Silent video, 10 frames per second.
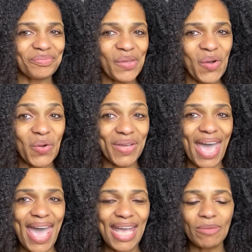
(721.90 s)

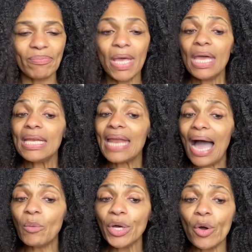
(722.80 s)
Okay,
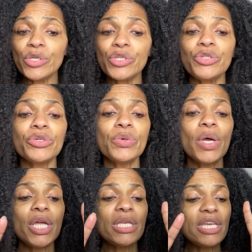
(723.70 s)
now we're going to do
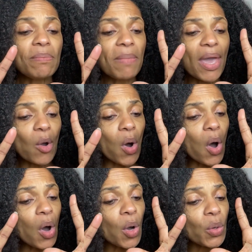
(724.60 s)

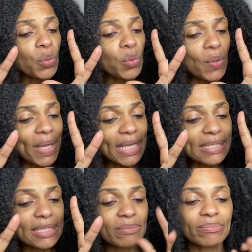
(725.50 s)
numéro 8.